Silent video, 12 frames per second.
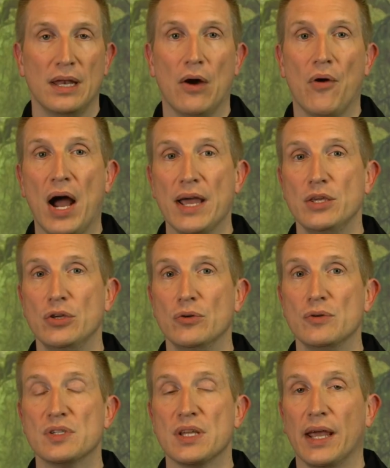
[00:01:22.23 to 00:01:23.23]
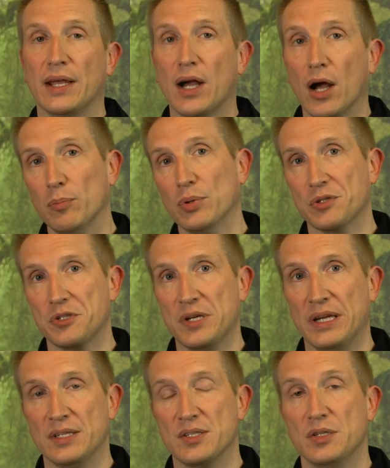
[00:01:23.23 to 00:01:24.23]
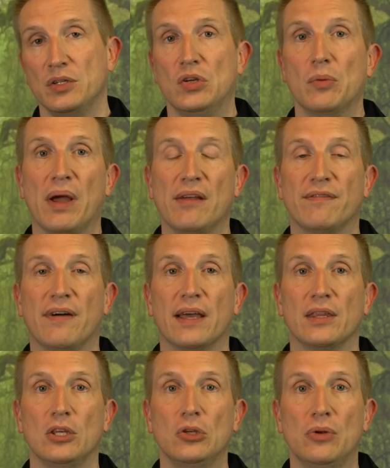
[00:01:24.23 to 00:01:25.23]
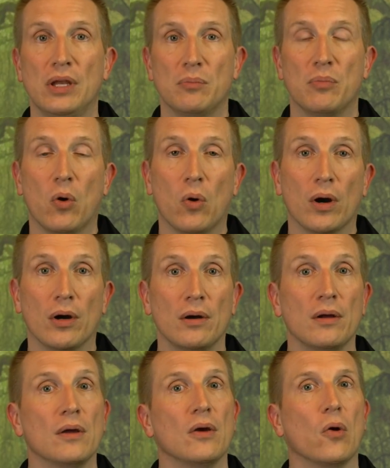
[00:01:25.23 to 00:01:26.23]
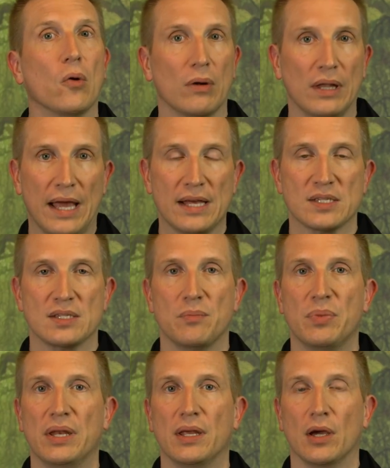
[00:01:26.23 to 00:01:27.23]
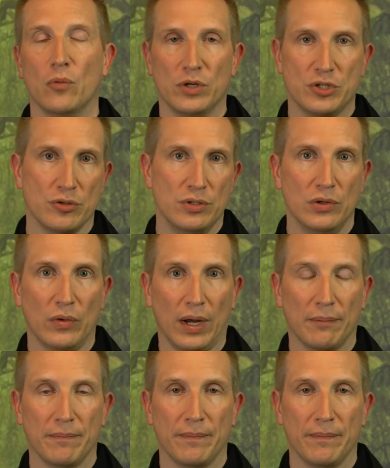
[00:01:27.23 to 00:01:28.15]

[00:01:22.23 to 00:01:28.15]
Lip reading: Now I used a couple sheets. You may find that you need more or less depending on what you're doing.